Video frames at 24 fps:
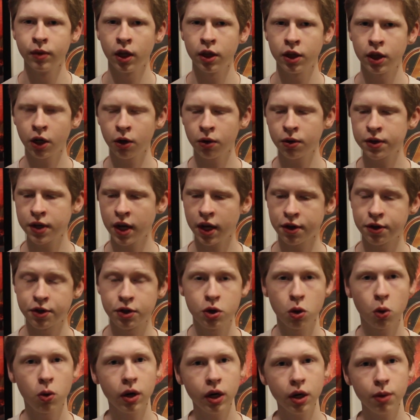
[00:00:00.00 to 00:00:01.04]
There is a
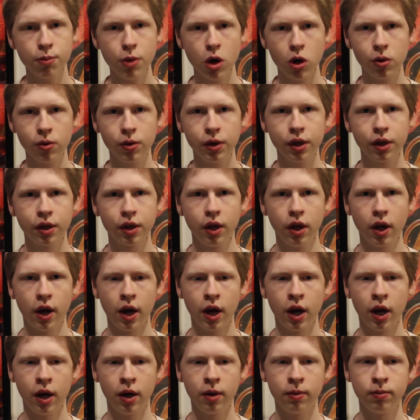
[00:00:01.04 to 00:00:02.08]
story mode
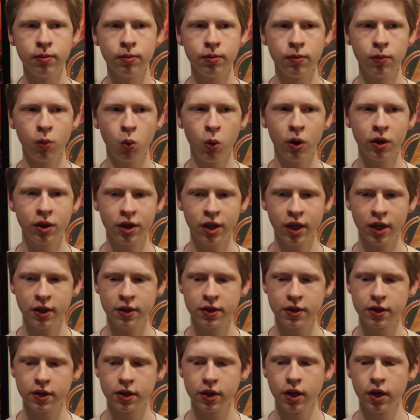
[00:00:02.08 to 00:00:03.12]
with
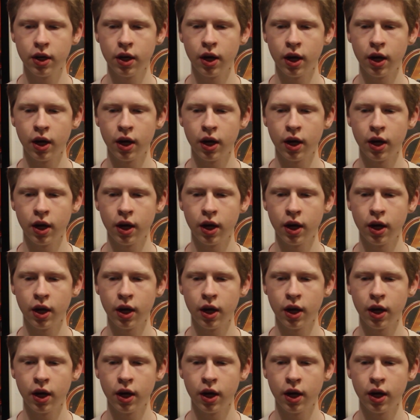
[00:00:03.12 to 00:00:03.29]
this